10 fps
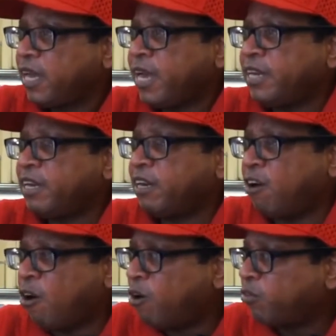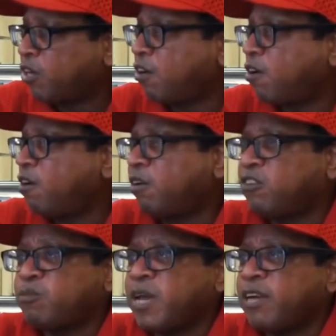and the gall to call
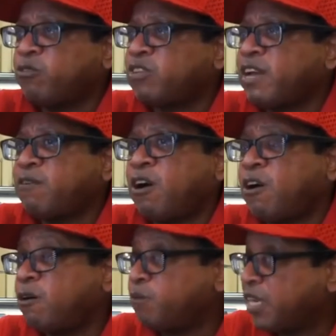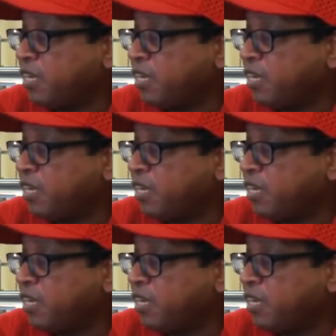this man who's never harmed